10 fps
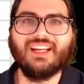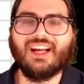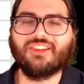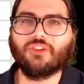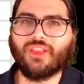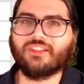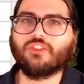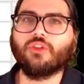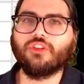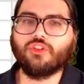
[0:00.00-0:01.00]
So that's
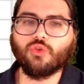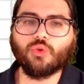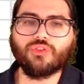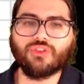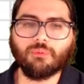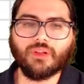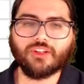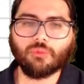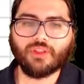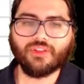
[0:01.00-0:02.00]
called the dual simplex
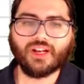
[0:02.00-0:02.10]
method.